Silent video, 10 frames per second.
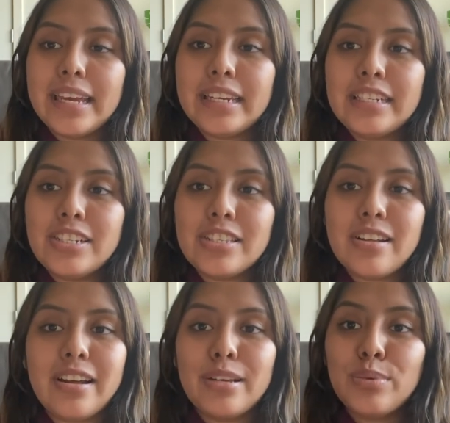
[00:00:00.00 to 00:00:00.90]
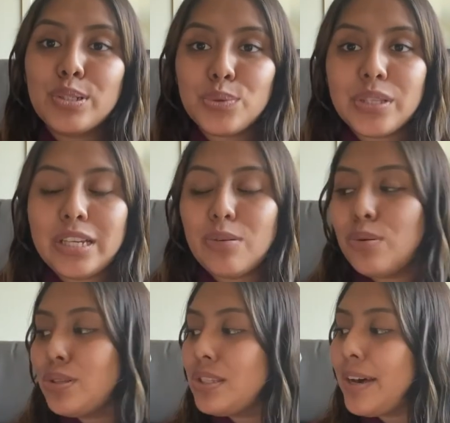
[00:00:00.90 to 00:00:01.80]
and I just thought it was really
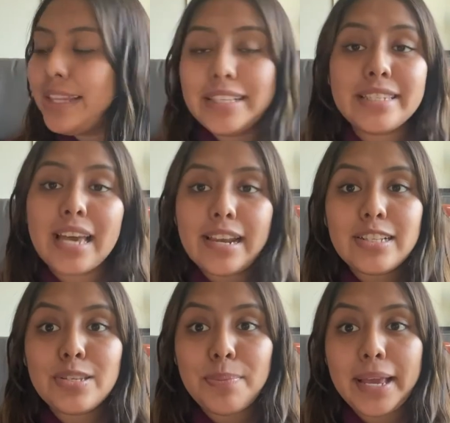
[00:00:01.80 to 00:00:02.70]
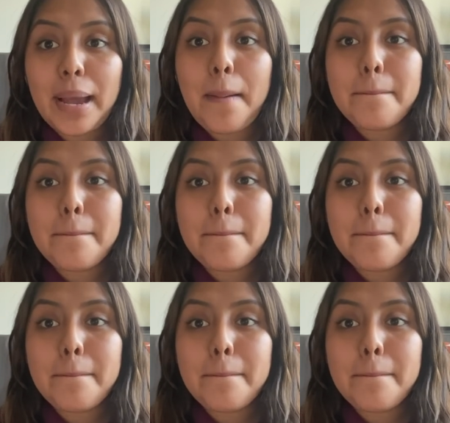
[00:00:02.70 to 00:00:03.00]
cool so I decided to make